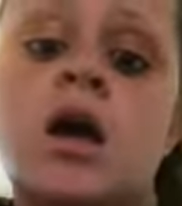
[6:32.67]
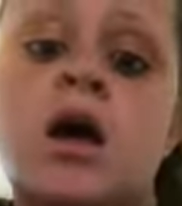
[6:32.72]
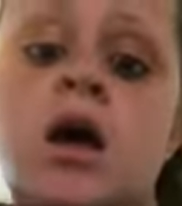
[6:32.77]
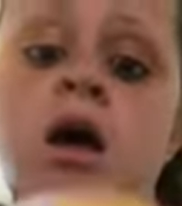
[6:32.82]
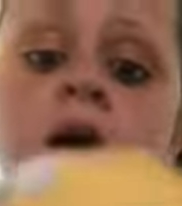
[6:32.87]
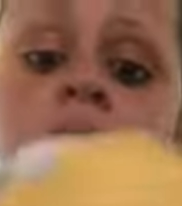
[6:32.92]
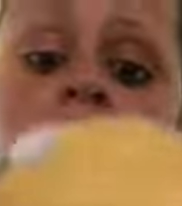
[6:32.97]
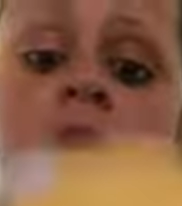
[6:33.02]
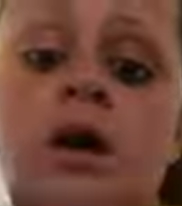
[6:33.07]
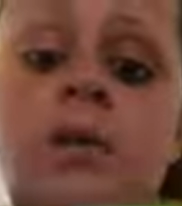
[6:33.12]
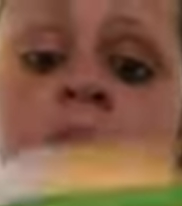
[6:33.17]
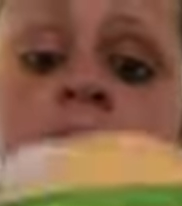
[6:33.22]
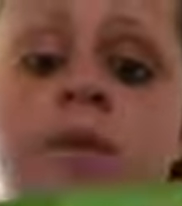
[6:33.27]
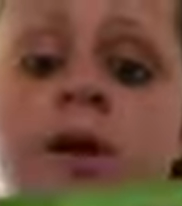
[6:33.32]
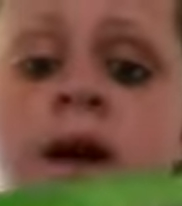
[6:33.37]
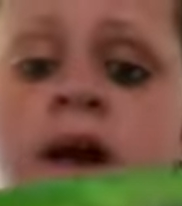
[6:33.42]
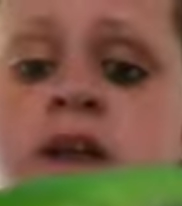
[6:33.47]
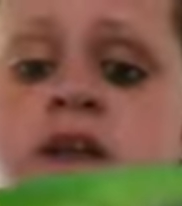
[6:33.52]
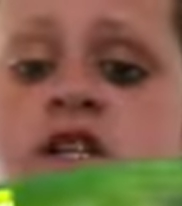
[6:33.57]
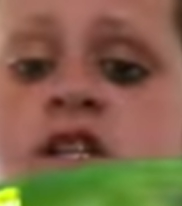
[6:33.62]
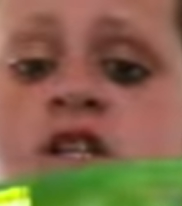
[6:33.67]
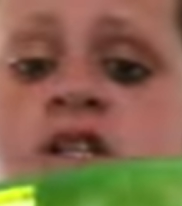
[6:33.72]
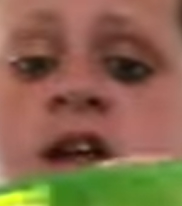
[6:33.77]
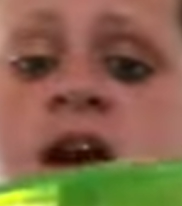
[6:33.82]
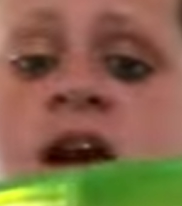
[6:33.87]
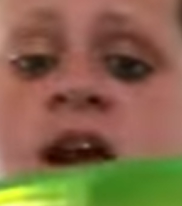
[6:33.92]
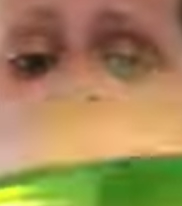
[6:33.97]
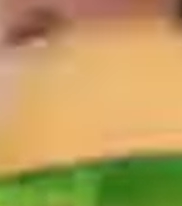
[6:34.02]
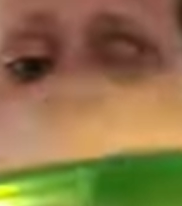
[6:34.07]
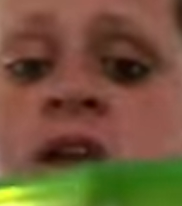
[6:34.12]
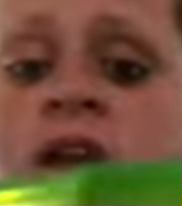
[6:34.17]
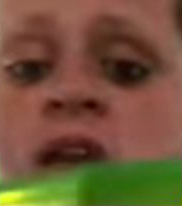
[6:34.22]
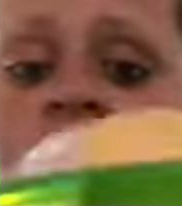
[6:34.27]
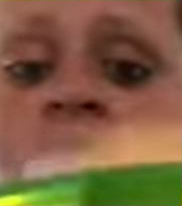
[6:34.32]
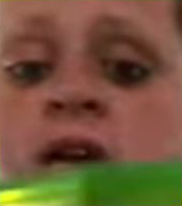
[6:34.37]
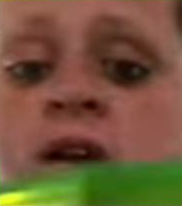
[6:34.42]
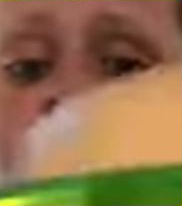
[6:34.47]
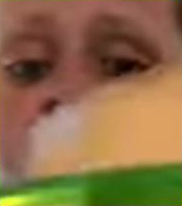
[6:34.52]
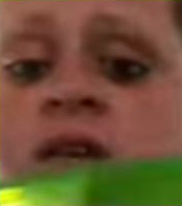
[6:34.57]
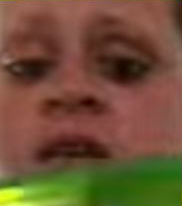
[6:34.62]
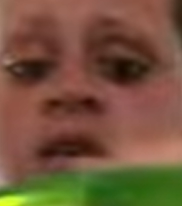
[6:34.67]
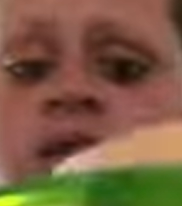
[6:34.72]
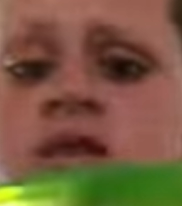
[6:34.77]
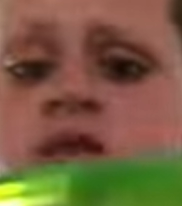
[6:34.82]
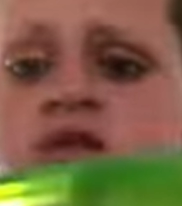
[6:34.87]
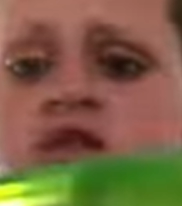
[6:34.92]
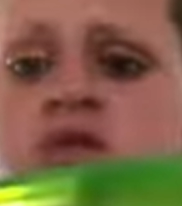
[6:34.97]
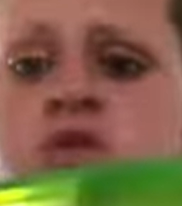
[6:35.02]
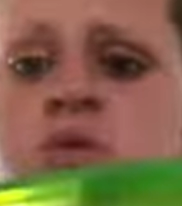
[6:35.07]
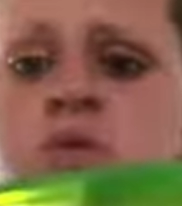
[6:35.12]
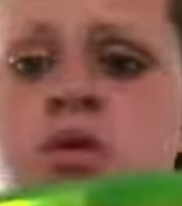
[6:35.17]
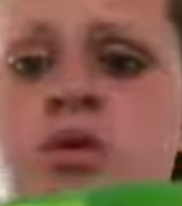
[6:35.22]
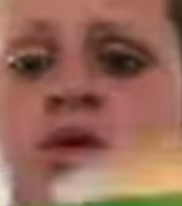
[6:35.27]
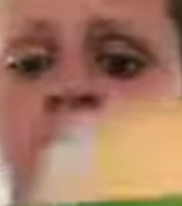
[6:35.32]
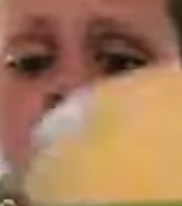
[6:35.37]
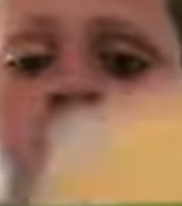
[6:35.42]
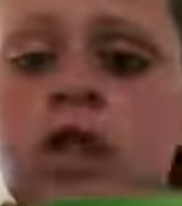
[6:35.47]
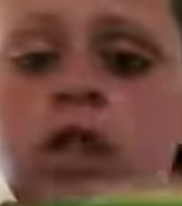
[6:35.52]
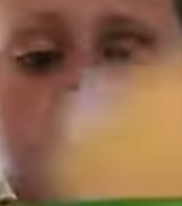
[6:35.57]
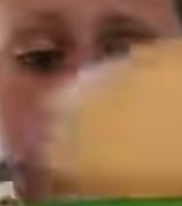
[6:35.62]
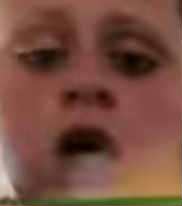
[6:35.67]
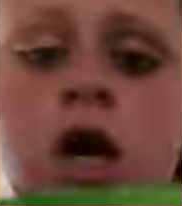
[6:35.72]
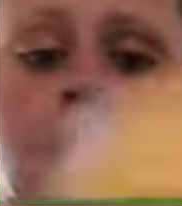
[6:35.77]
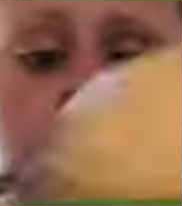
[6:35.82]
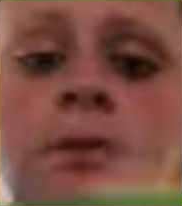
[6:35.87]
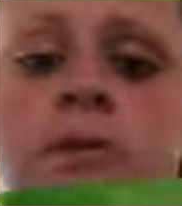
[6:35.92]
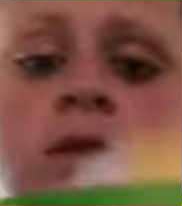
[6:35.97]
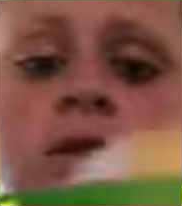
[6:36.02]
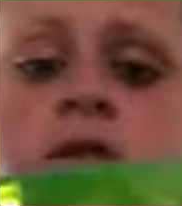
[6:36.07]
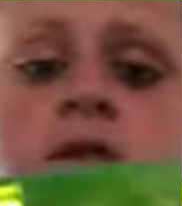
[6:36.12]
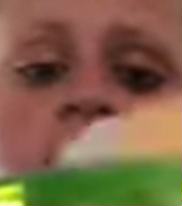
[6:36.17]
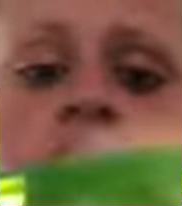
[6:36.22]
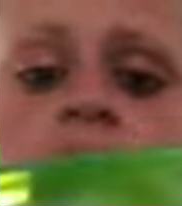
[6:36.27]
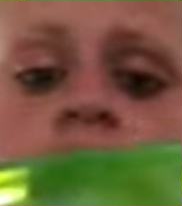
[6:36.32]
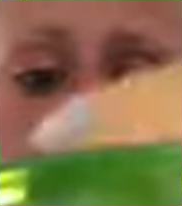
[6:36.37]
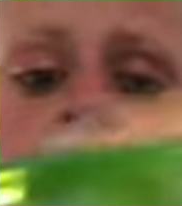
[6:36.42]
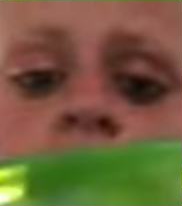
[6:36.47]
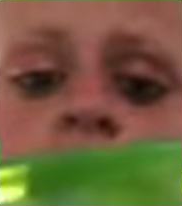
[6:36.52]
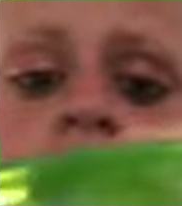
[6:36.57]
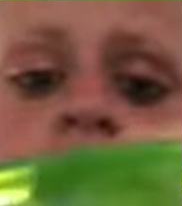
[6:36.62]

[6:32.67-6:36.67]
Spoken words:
I just added 2 or 3 drops to